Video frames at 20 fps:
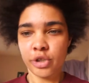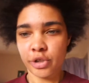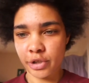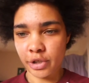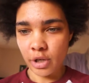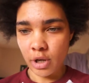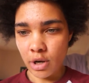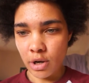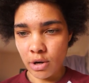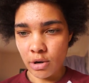
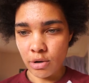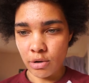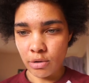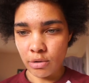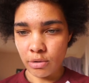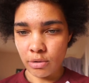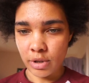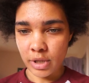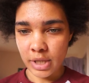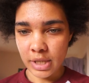
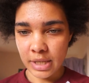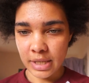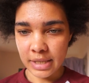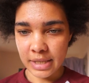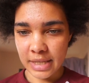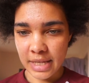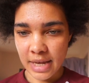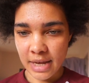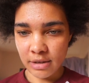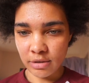So
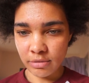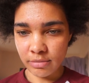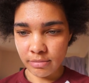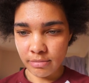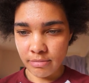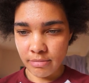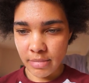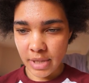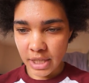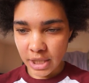that
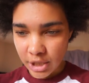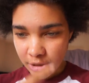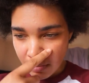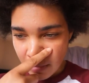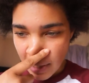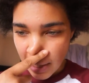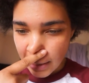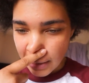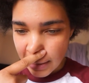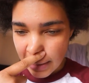makes
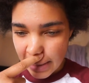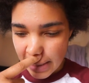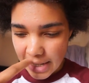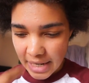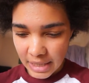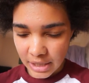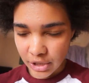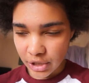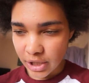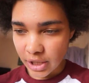my
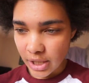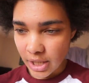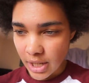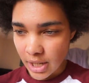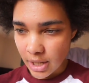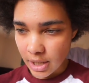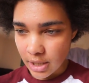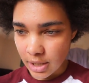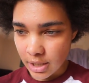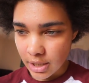next
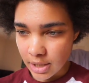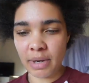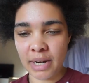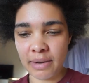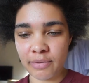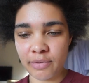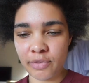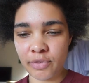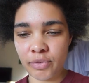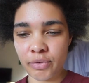year. I'm gonna
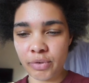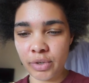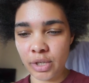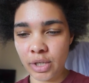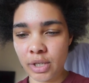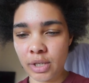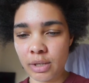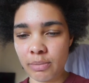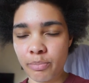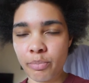have
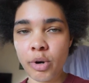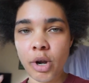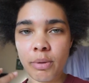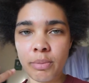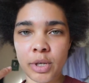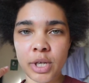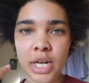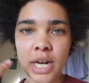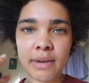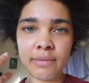three, probably gonna